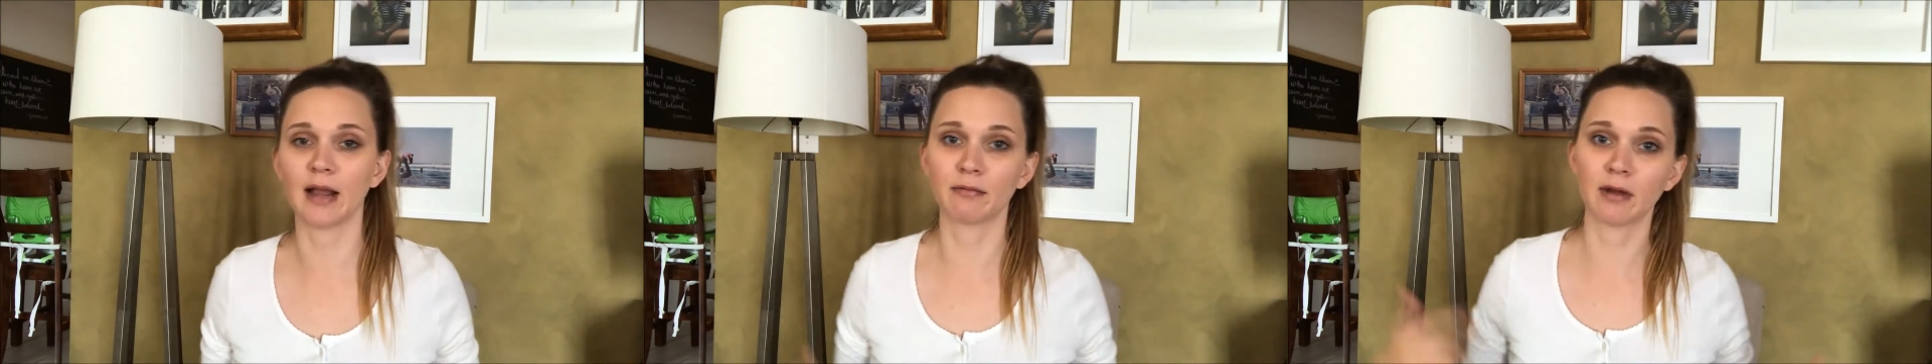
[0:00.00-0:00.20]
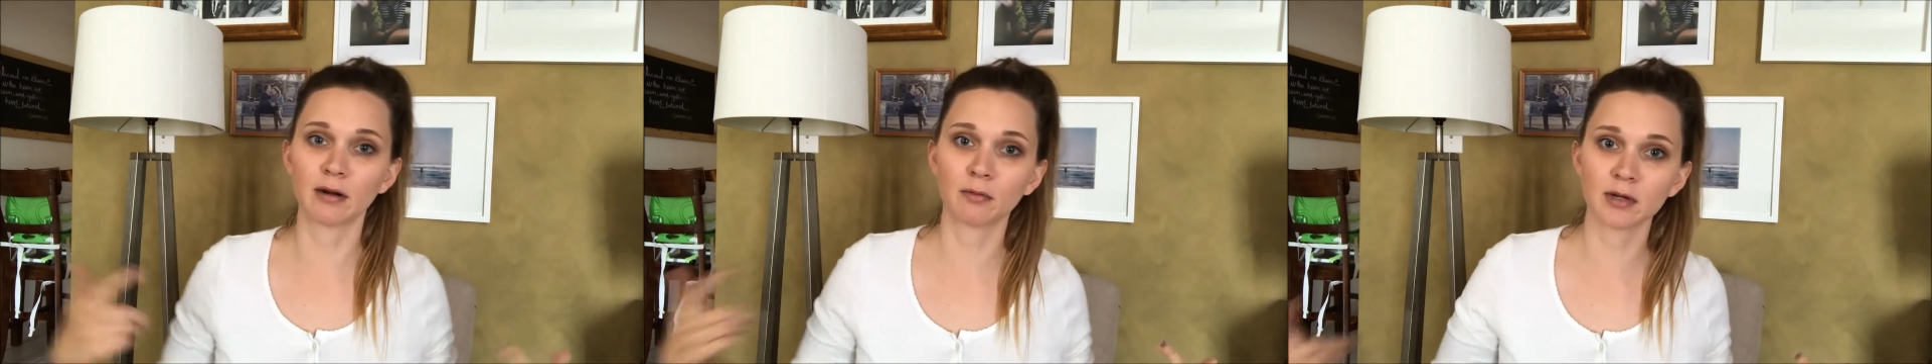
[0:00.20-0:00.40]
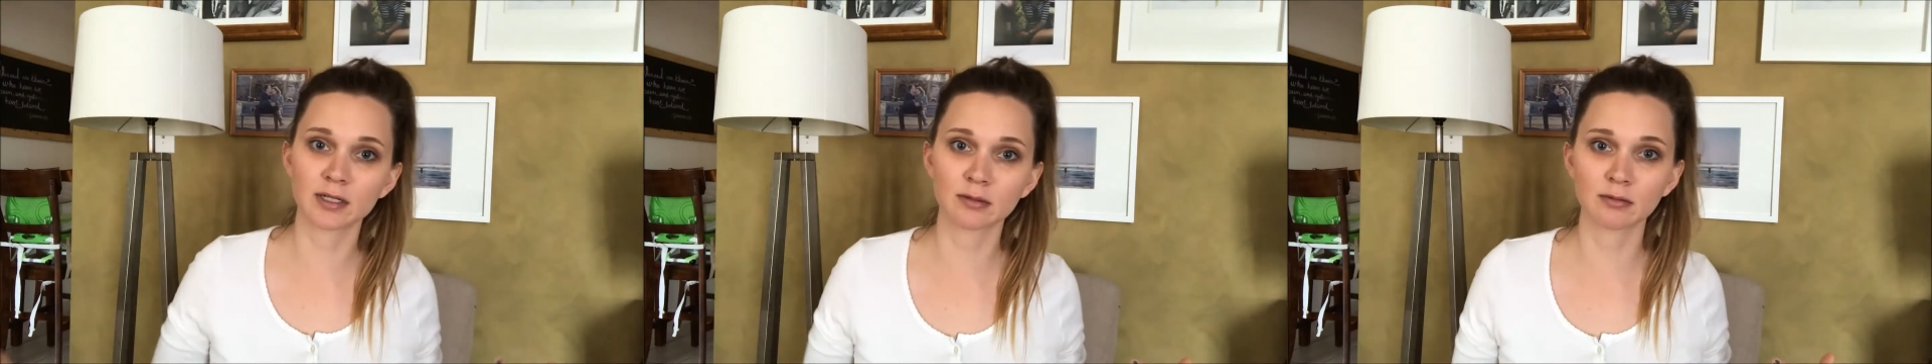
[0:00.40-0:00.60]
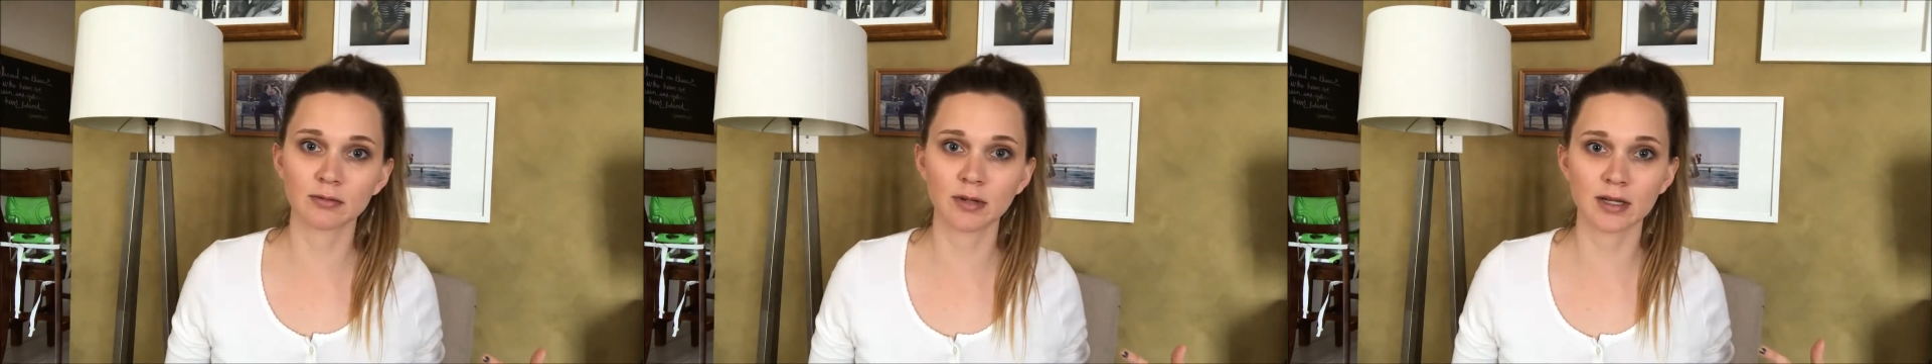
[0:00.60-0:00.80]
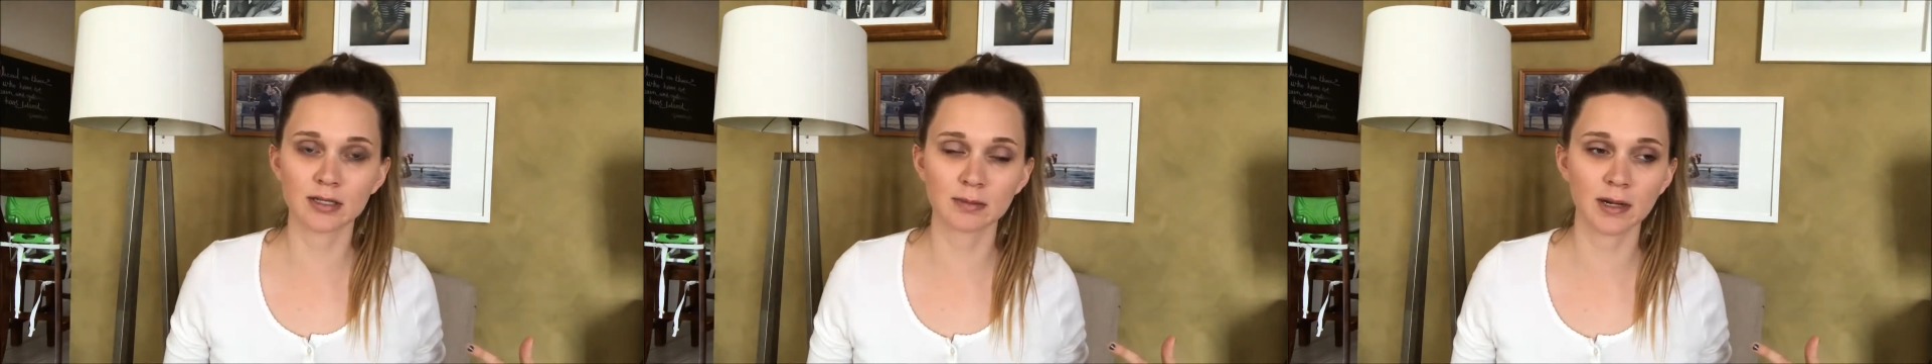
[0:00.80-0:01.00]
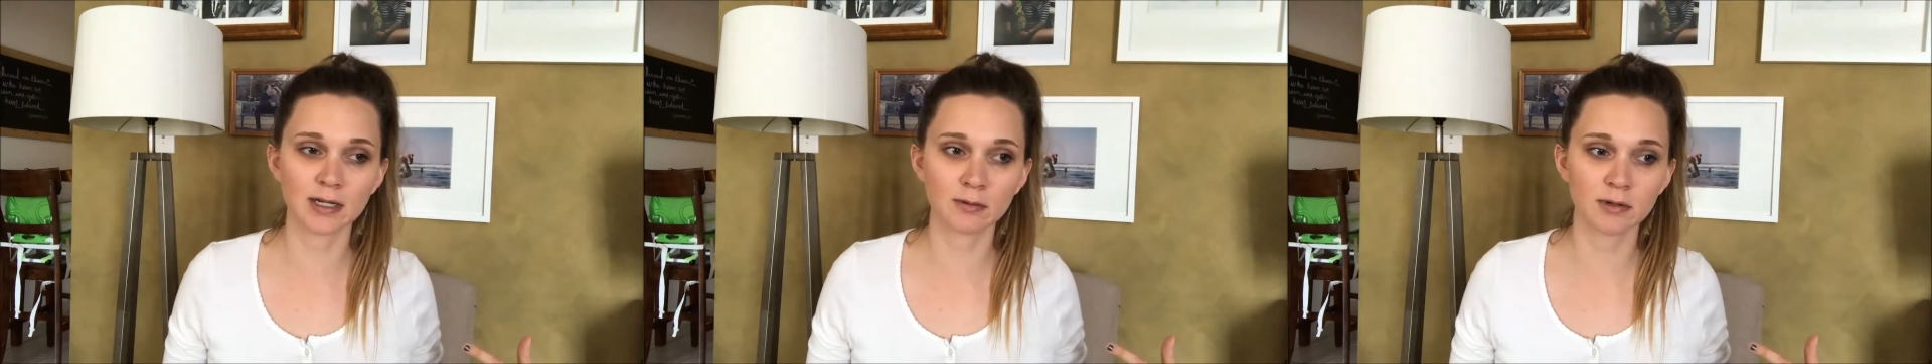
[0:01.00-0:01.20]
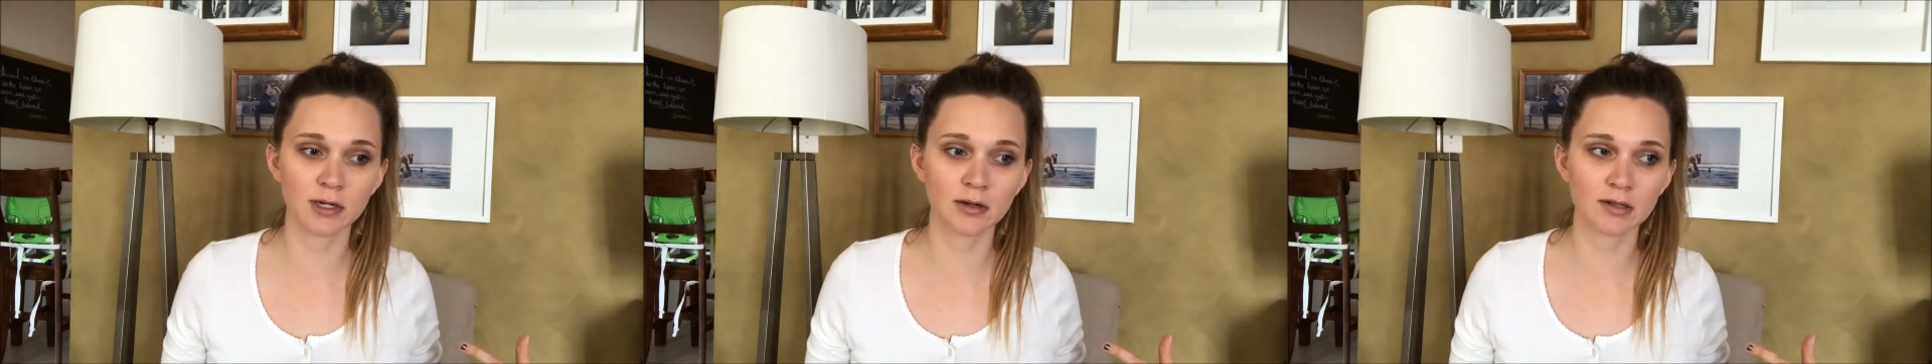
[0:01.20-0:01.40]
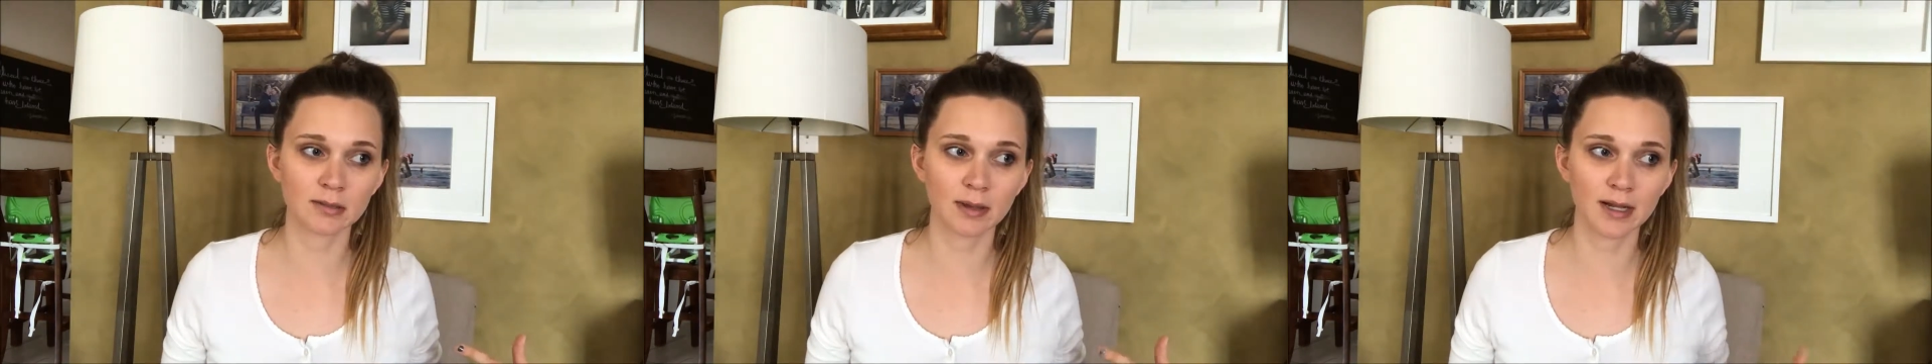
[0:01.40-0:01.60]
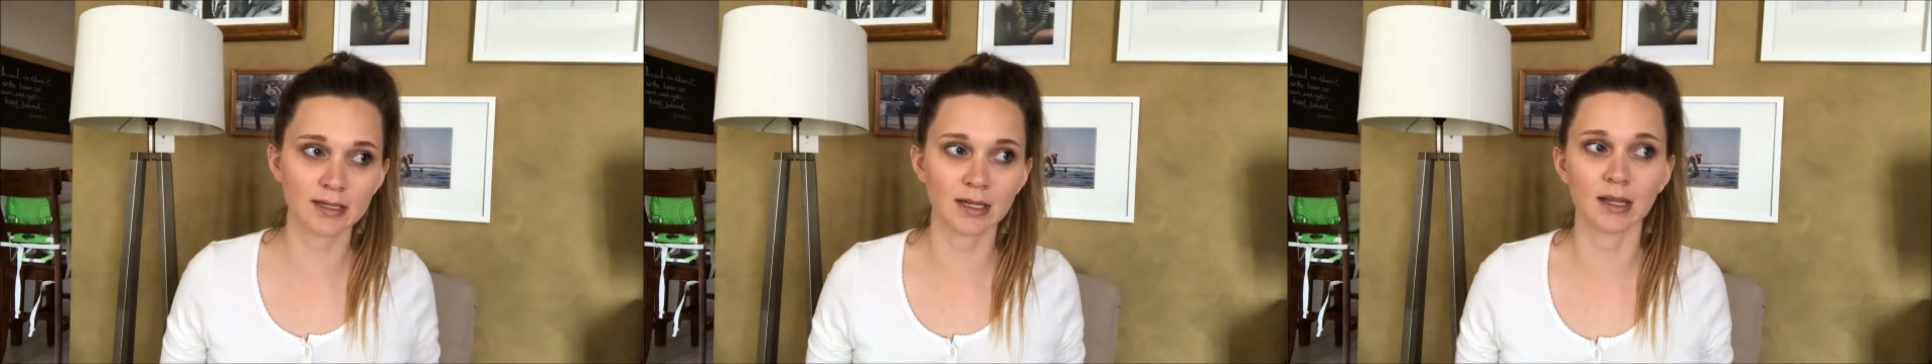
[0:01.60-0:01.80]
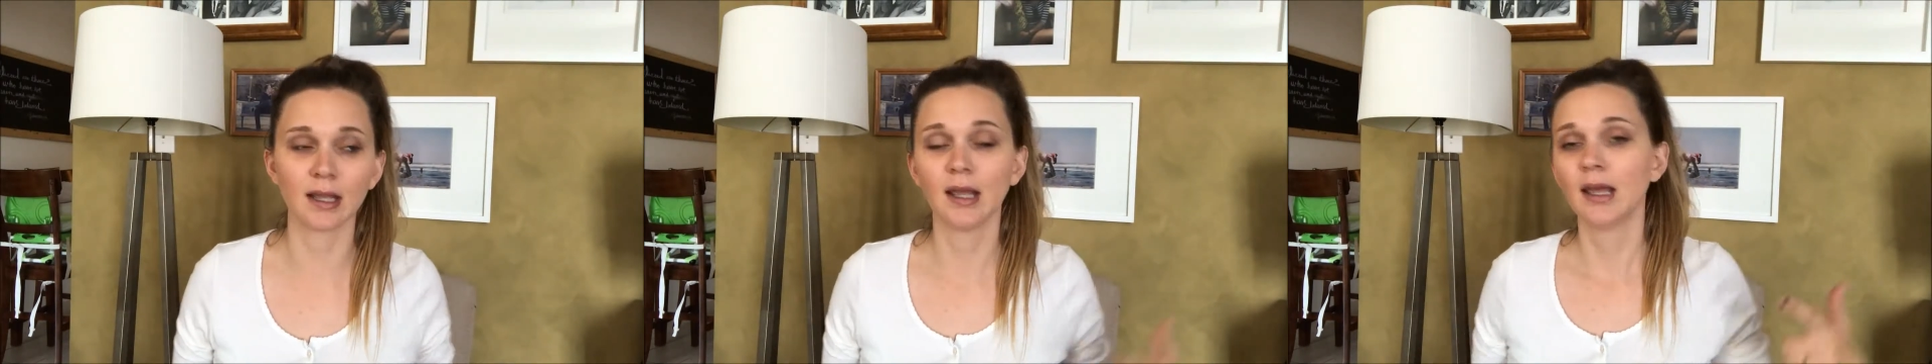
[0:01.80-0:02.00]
I read what to expect when you're expecting.